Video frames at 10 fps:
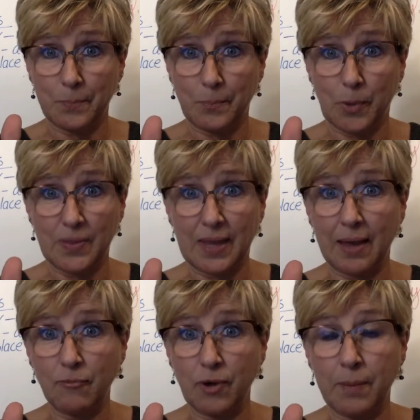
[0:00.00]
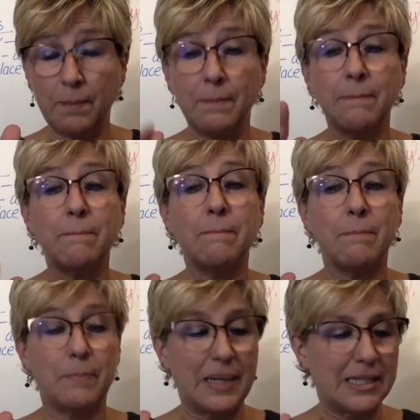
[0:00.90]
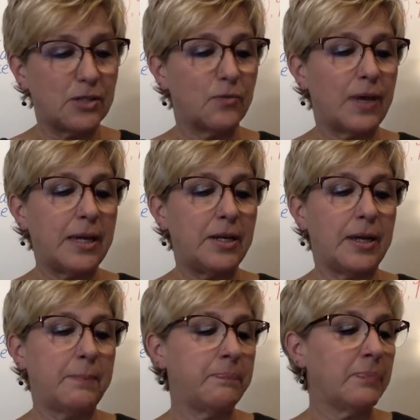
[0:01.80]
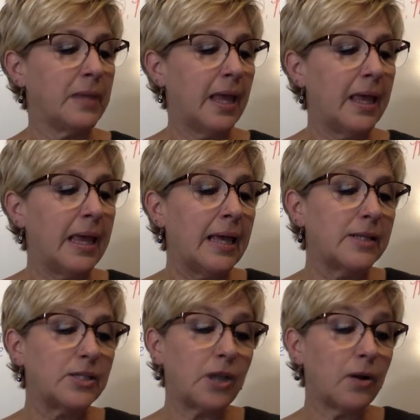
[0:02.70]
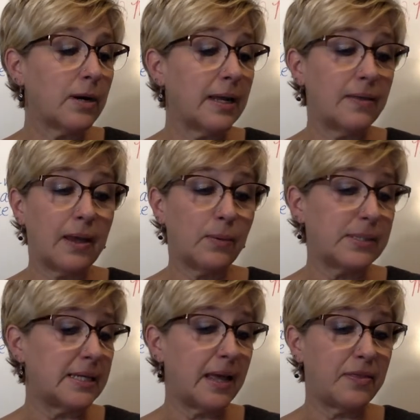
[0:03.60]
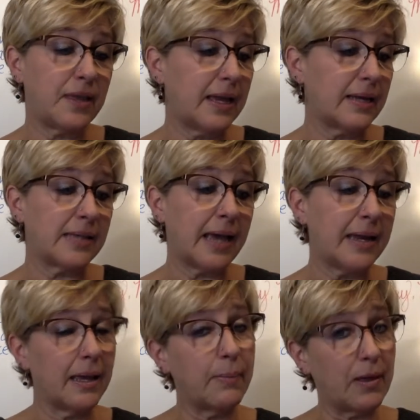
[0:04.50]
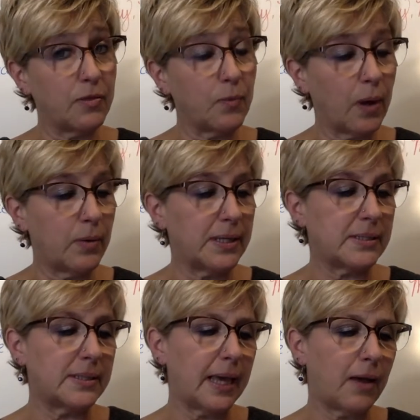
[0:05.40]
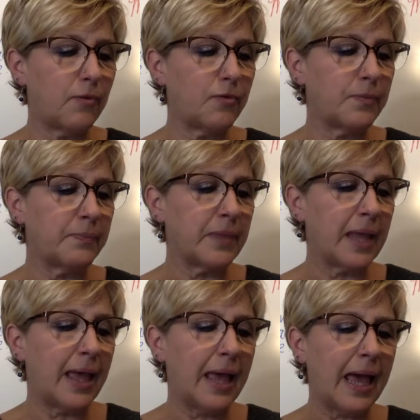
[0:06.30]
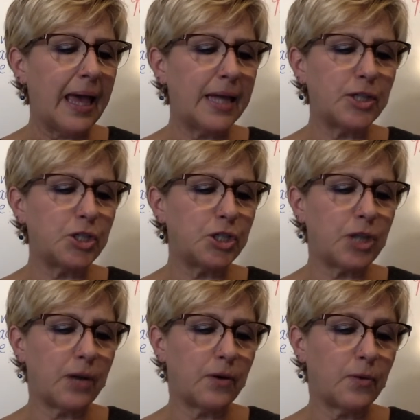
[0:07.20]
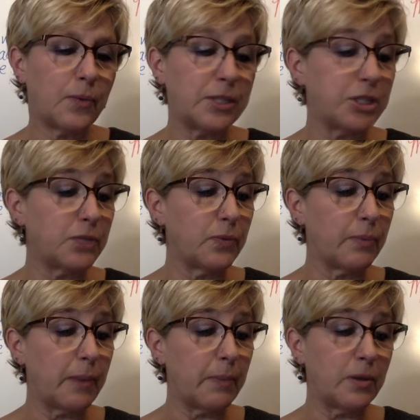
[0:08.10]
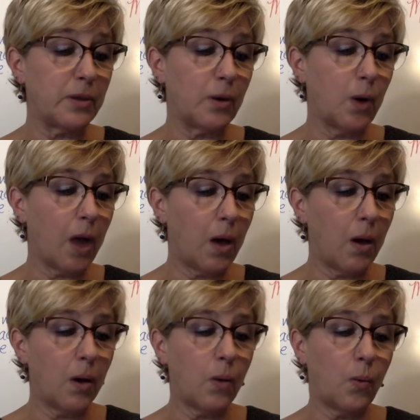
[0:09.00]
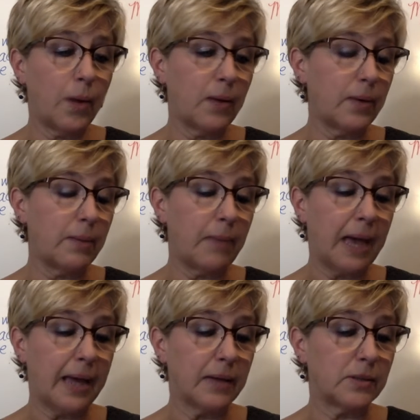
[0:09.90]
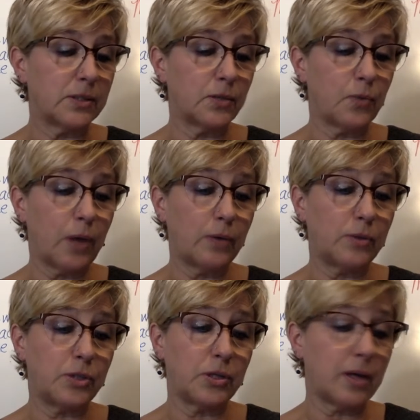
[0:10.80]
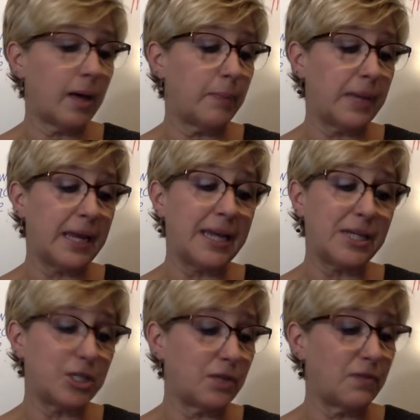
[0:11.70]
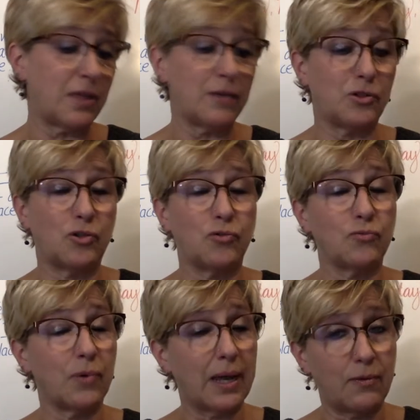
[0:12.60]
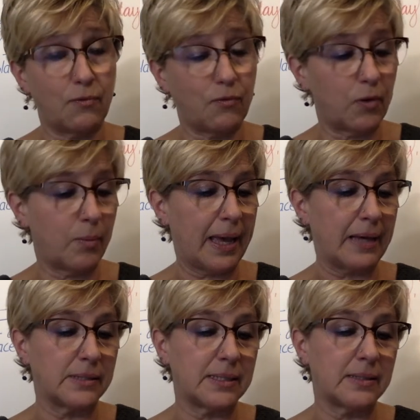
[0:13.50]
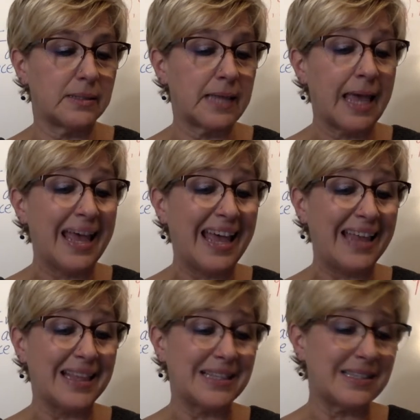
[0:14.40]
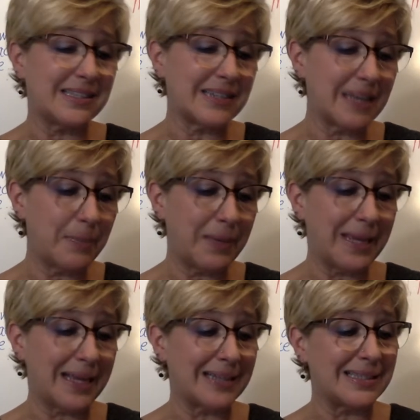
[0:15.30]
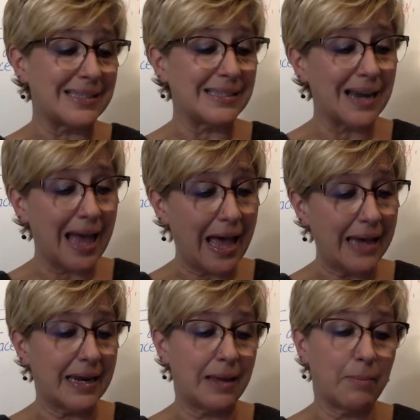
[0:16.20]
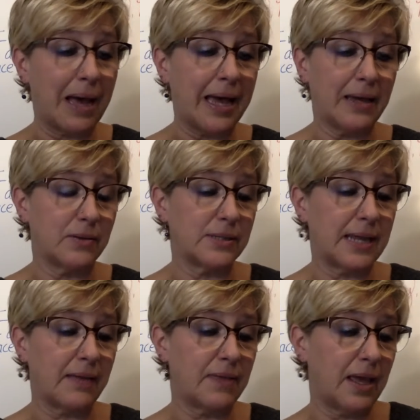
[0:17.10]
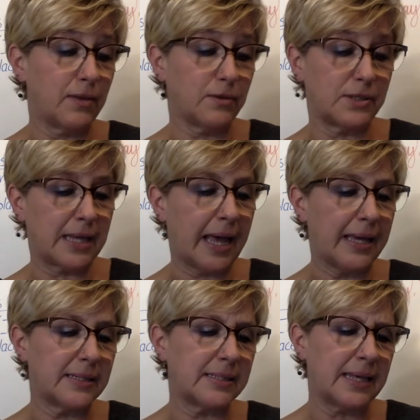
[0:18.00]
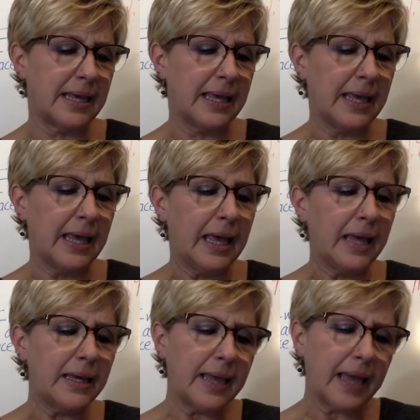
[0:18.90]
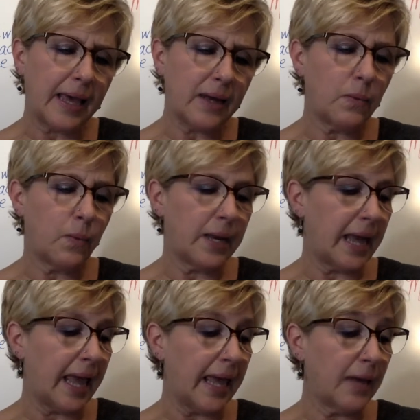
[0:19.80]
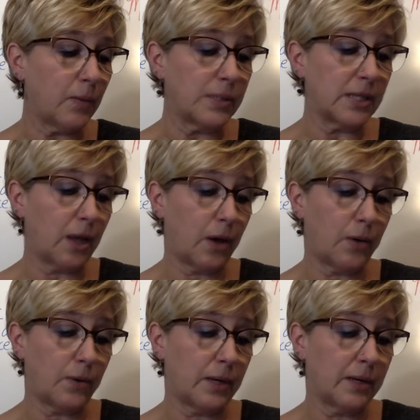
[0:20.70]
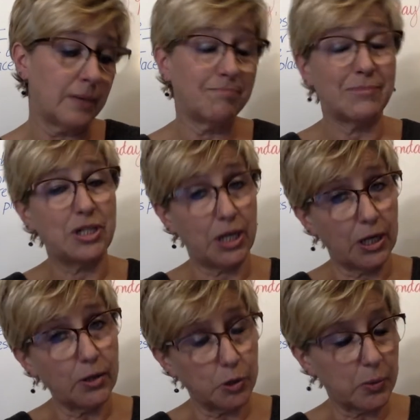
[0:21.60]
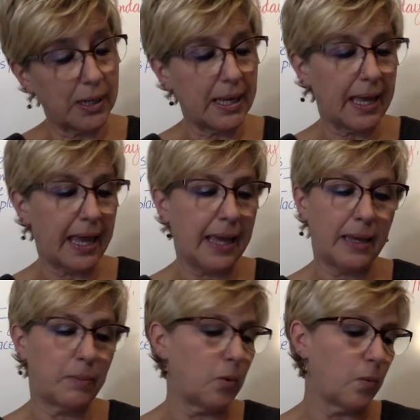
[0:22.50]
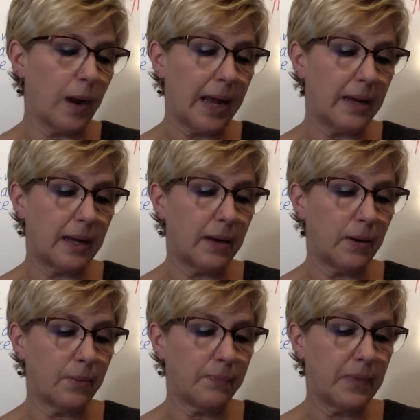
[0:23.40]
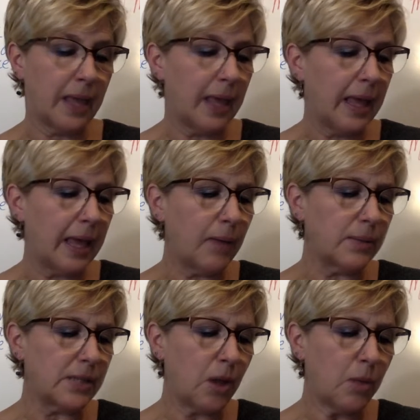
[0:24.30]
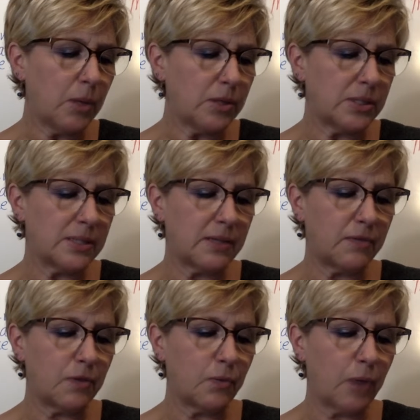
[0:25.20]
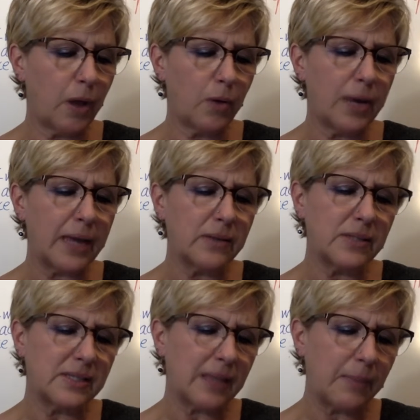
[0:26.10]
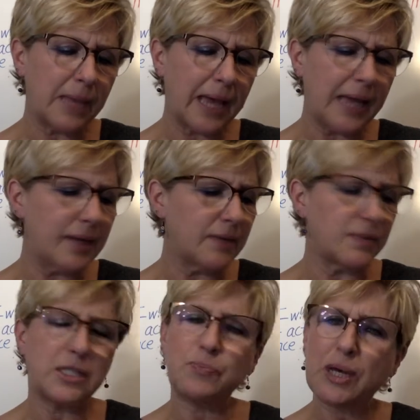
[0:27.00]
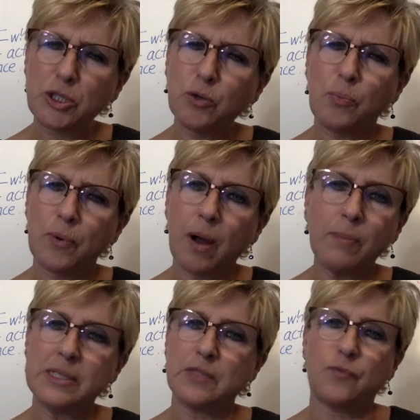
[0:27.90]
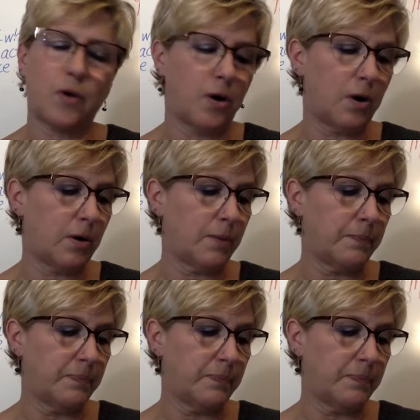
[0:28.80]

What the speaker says: Where'd they come from? Pennsylvania. Certainly there was nothing exciting about the road itself. Anne shuddered when she remembered the long, weary miles the road took up each of those dreadful mountains and the slipping, sliding miles down the other sides. Yet, when Anne was alone, she usually came right here. It was almost as if the road held some kind of special promise for her.